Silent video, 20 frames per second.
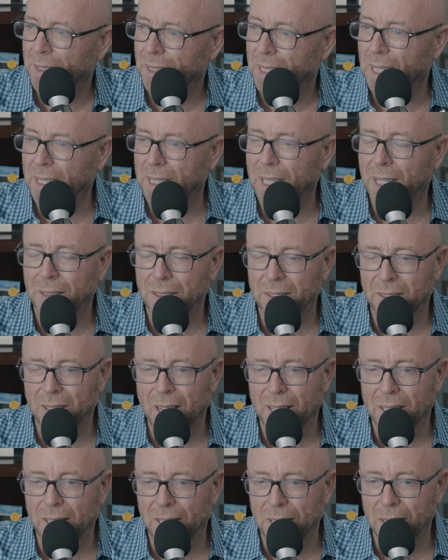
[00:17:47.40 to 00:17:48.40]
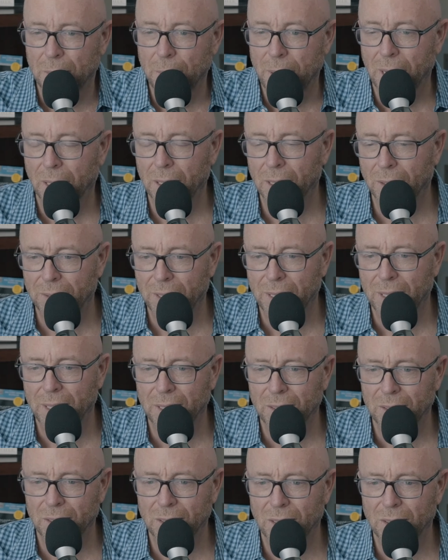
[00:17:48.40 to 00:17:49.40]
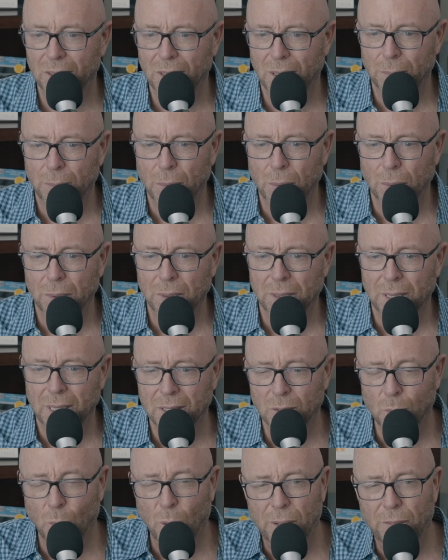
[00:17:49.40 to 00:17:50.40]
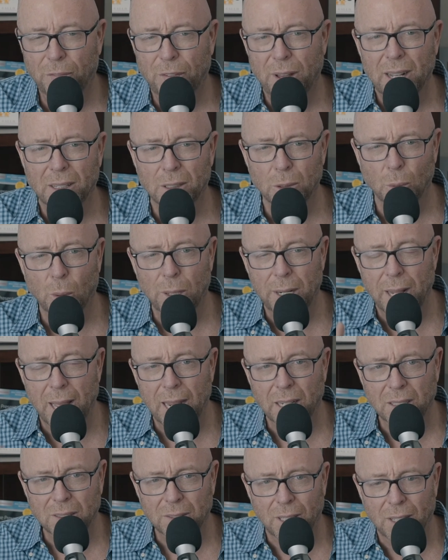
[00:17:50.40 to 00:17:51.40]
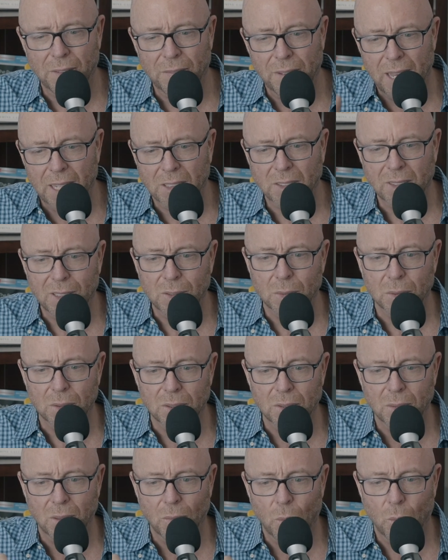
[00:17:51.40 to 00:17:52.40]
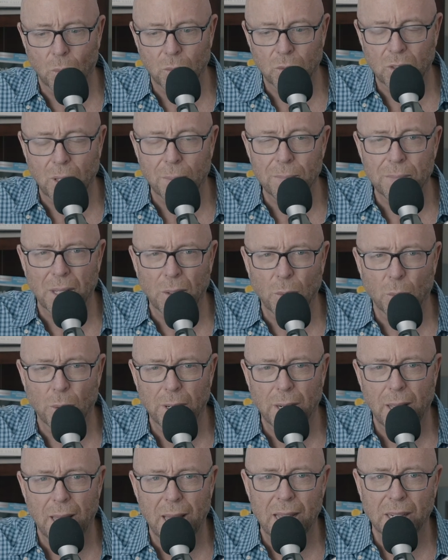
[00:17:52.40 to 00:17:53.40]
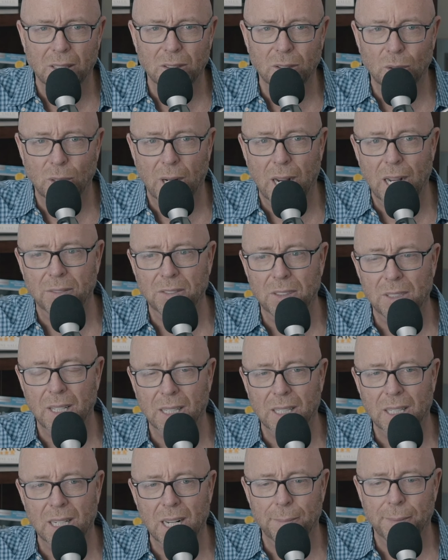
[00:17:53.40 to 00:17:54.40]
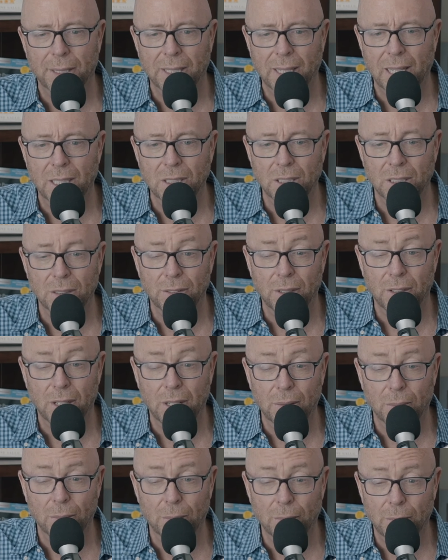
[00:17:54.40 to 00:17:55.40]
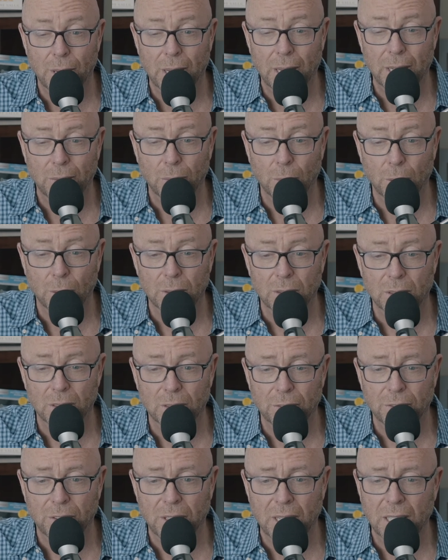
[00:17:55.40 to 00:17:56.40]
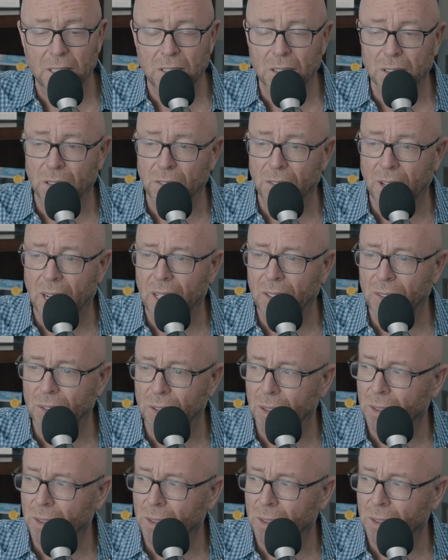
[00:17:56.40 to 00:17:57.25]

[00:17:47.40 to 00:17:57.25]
got yeah exactly. In the middle of it is is an important thing. It's one factor. One x if x equals something, what x drives the economic engine? In my world as a financial advisor,